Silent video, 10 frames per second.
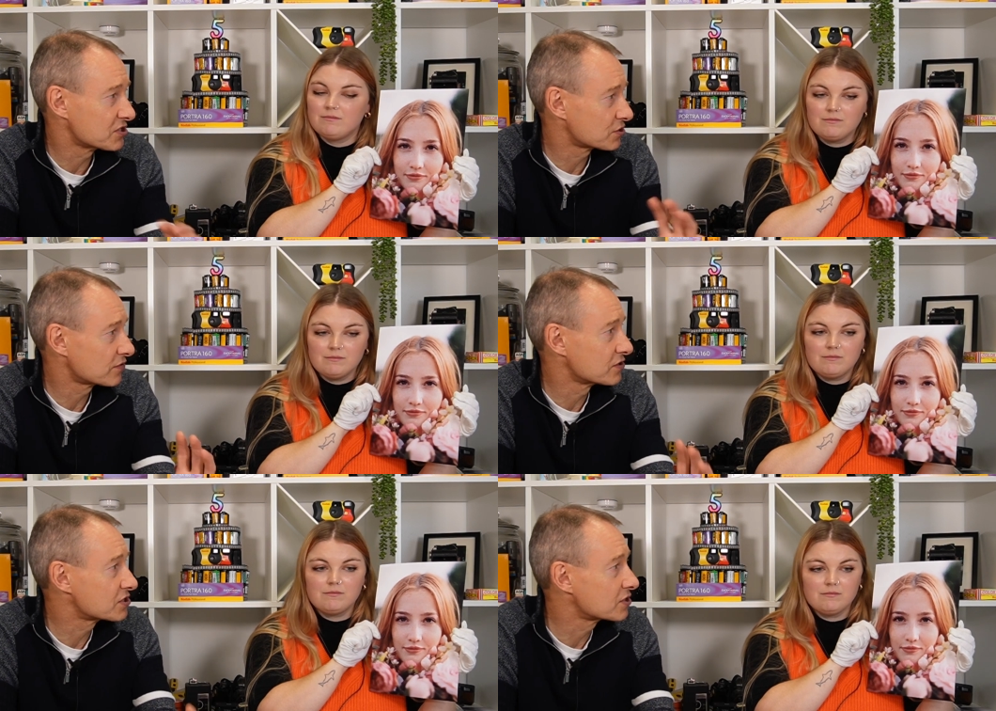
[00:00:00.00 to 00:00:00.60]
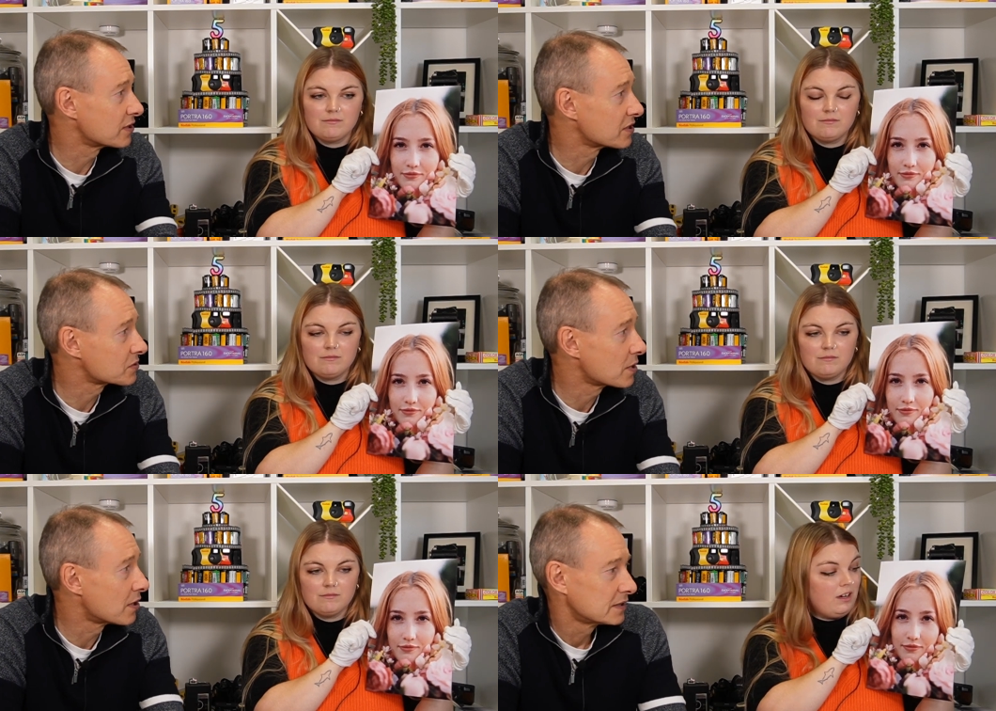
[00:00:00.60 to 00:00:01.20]
Speaker 1: but a softness to it
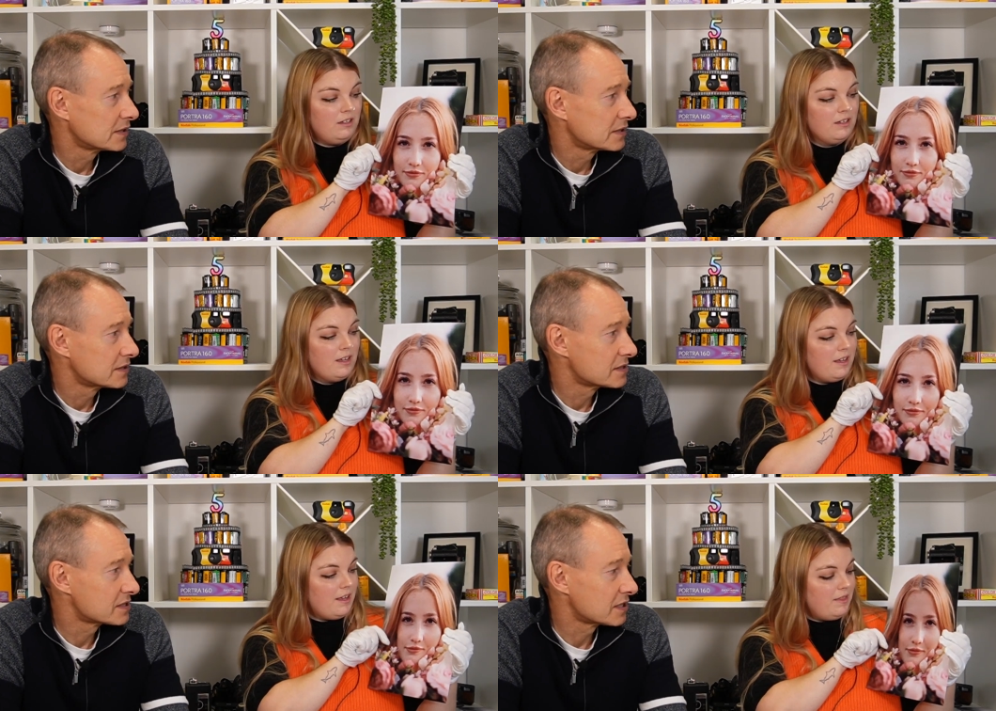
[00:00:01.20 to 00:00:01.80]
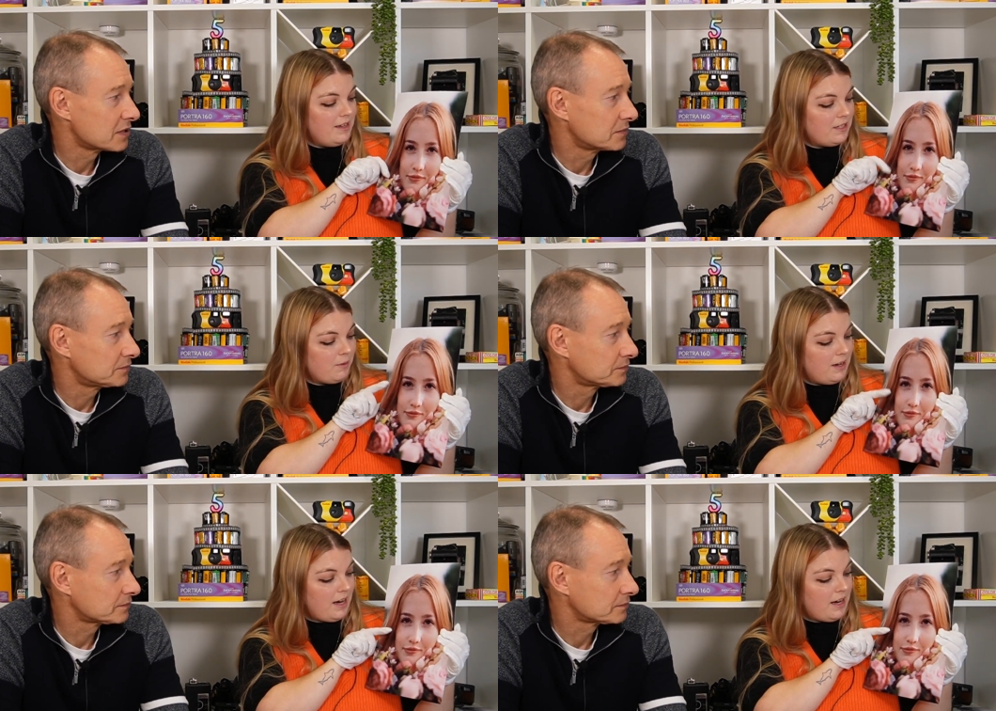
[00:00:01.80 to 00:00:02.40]
as well.
Speaker 2: And this one